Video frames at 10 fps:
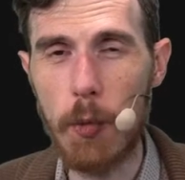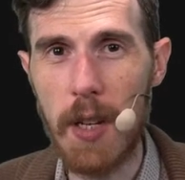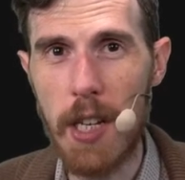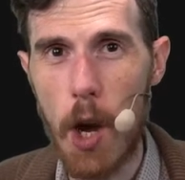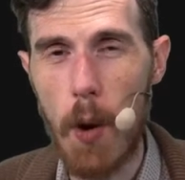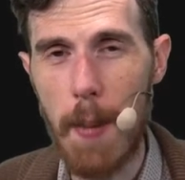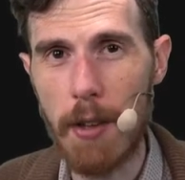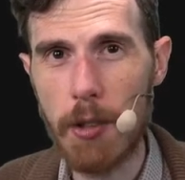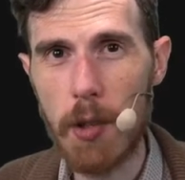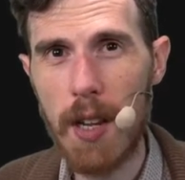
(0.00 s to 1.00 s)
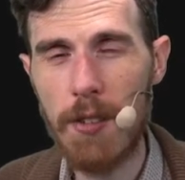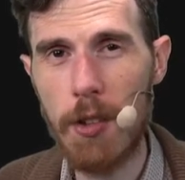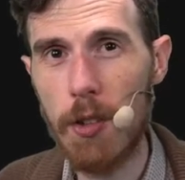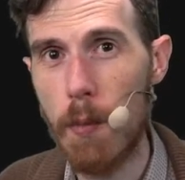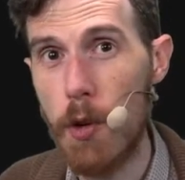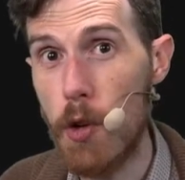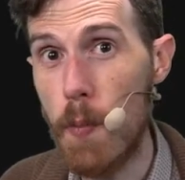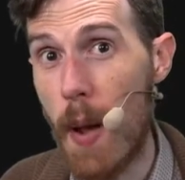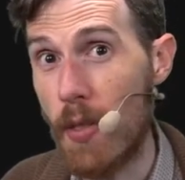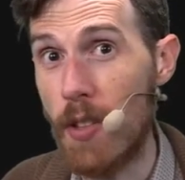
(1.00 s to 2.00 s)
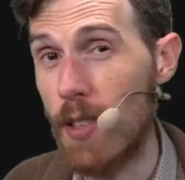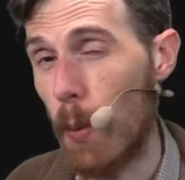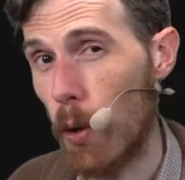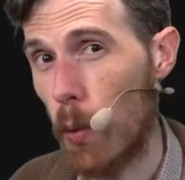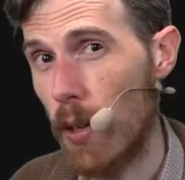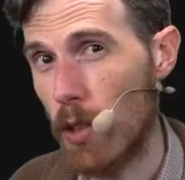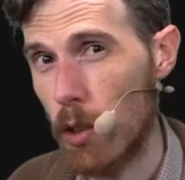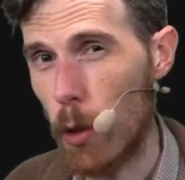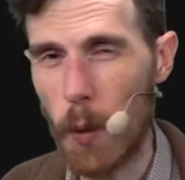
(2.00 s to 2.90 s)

we know about strings and some new methods that we're going to learn.